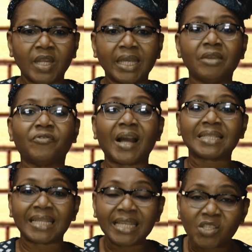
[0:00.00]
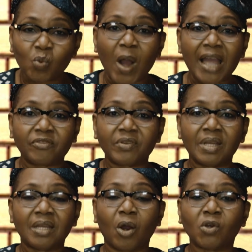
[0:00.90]
In fact, his wife
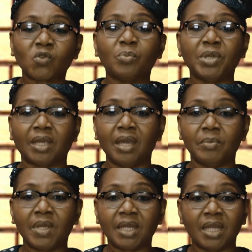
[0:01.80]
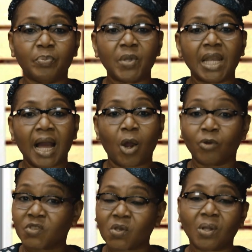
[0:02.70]
also became a pillar of
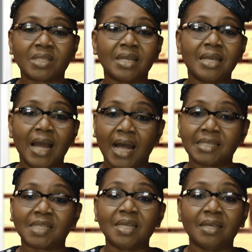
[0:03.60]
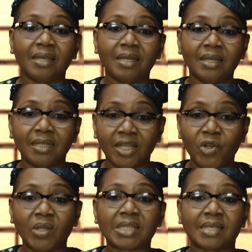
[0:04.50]
salt. And see, the
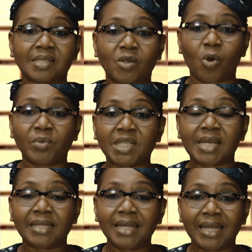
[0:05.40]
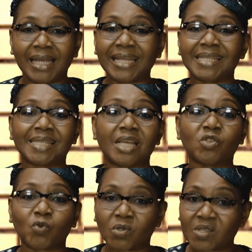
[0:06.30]
daughters committed
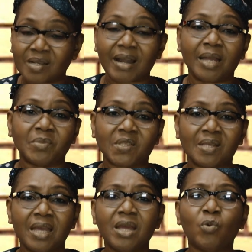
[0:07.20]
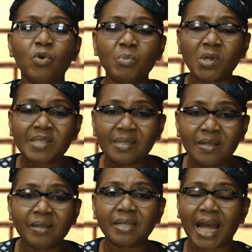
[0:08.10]
incestuous crimes. We must
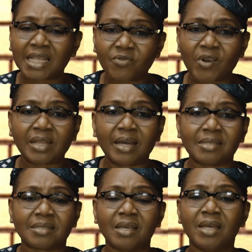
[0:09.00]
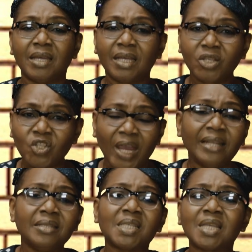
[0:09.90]
learn as fathers.
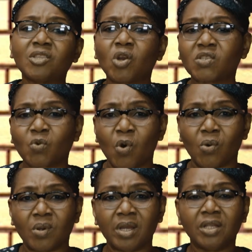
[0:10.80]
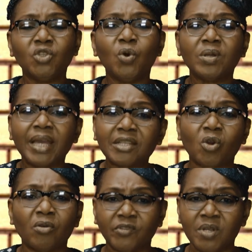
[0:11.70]
Change the status quo. Don't get
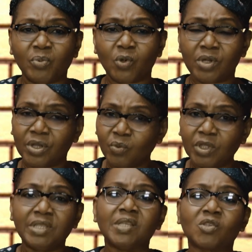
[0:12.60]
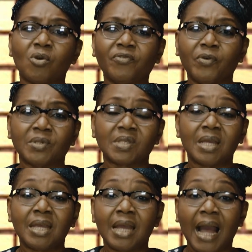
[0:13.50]
comfortable with discomfort.
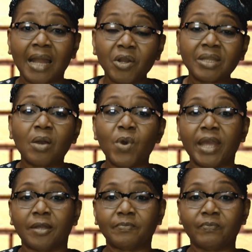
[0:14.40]
Another way